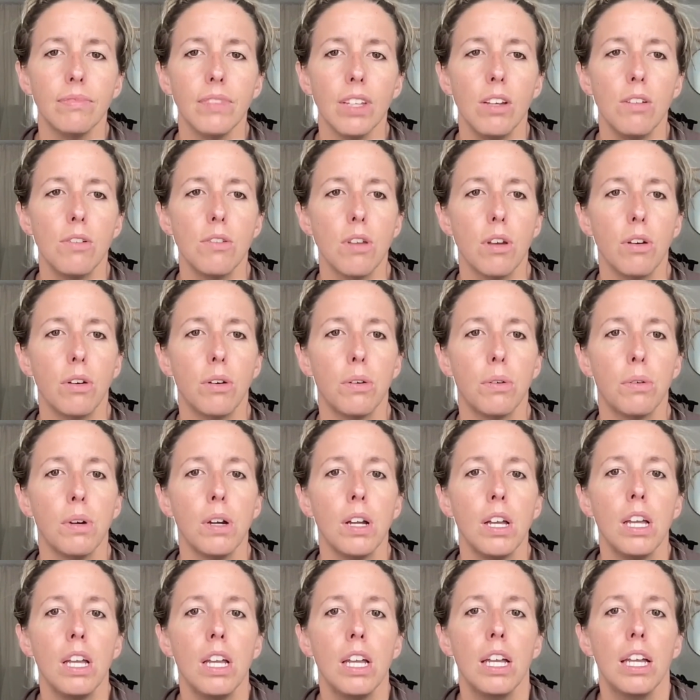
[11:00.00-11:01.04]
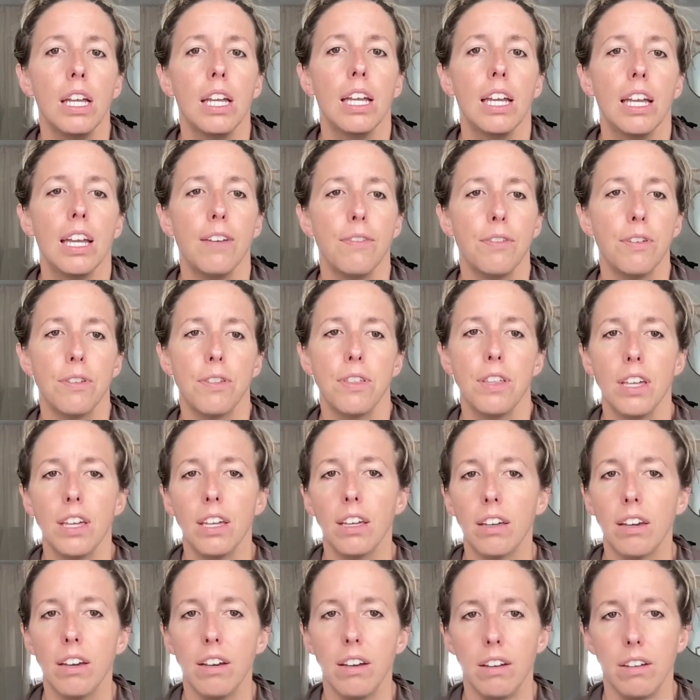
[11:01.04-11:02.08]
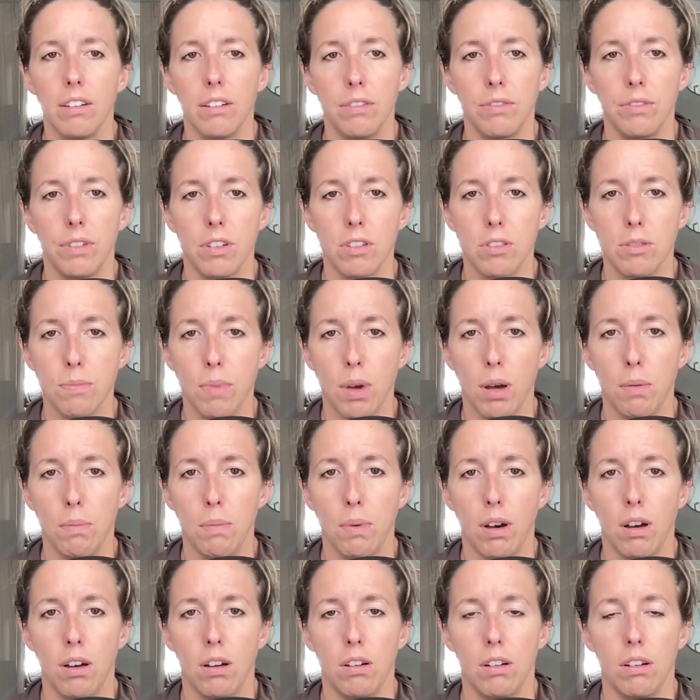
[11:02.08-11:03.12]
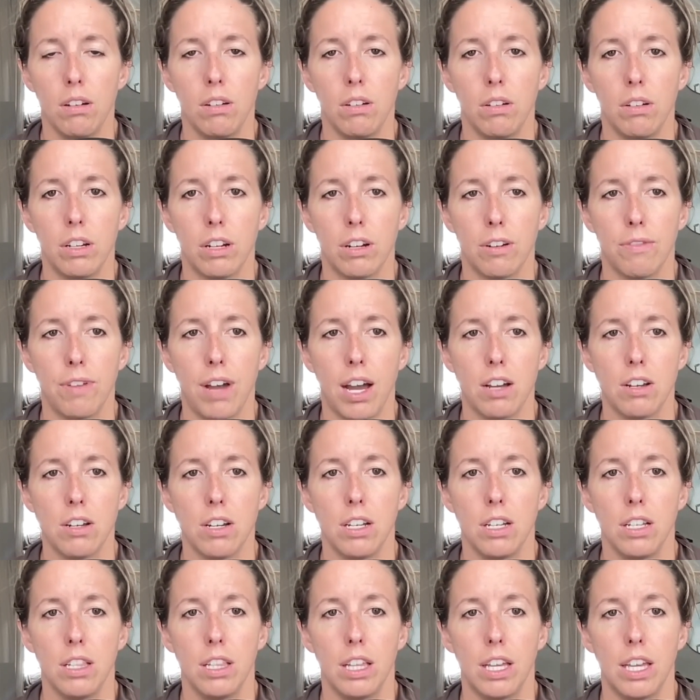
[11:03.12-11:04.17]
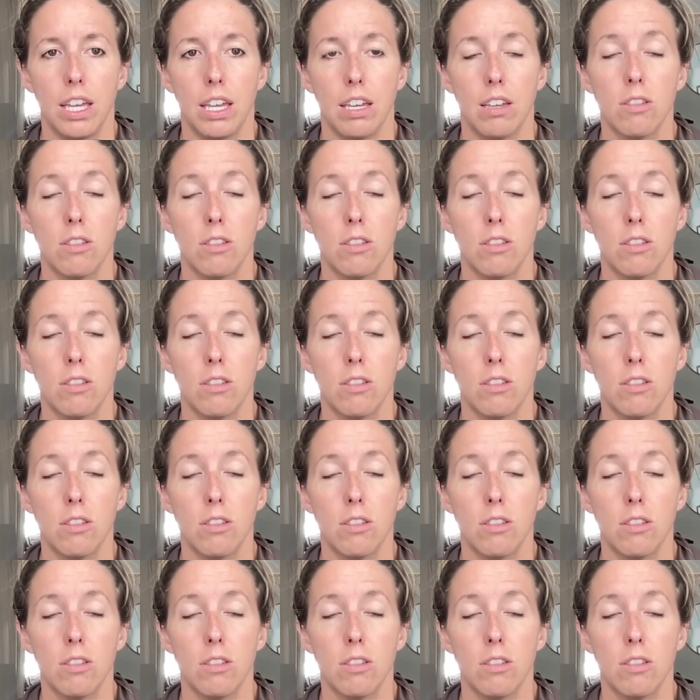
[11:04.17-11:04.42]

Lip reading: So, if you think of a small ball on your fascia like